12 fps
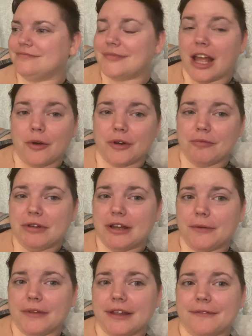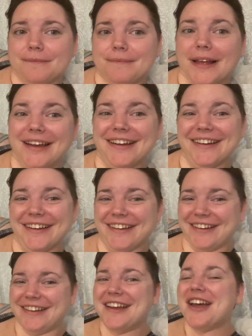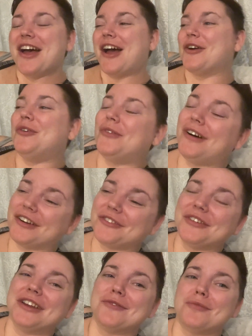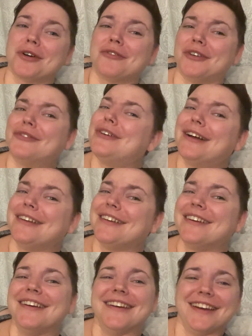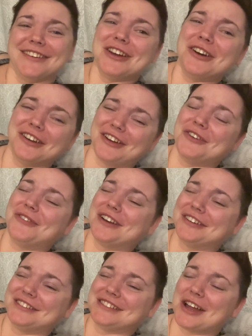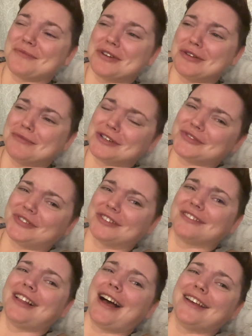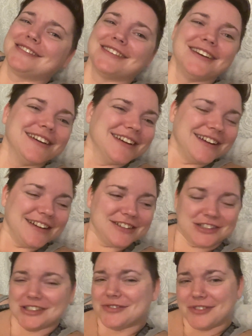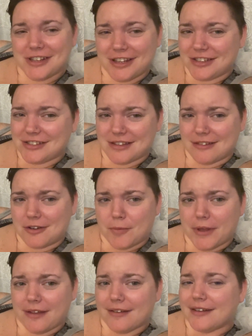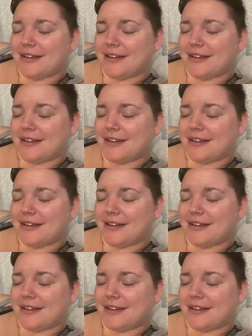I want to be done with it. I want to read a book for fun. I want to stop reading books for class. Just for just a little bit.